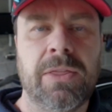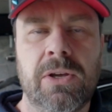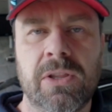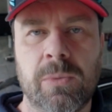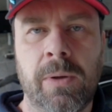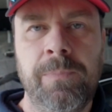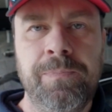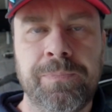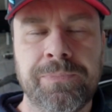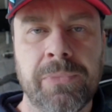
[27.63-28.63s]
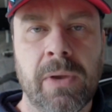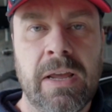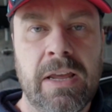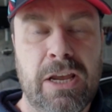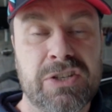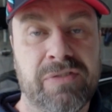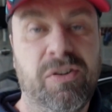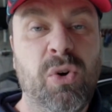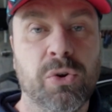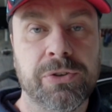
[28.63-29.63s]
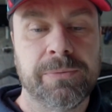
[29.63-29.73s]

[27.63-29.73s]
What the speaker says: the other one is a Ford.